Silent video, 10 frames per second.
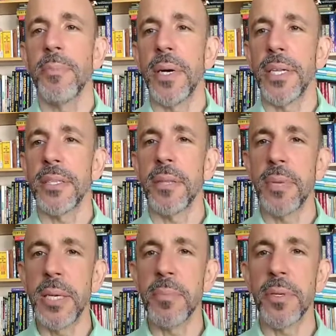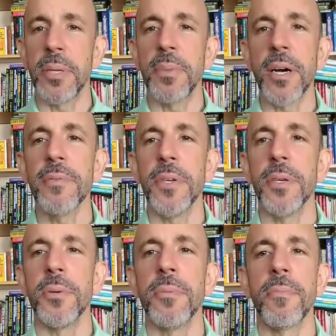but the people above
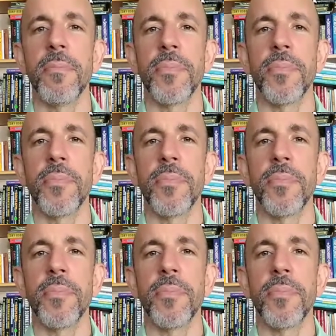you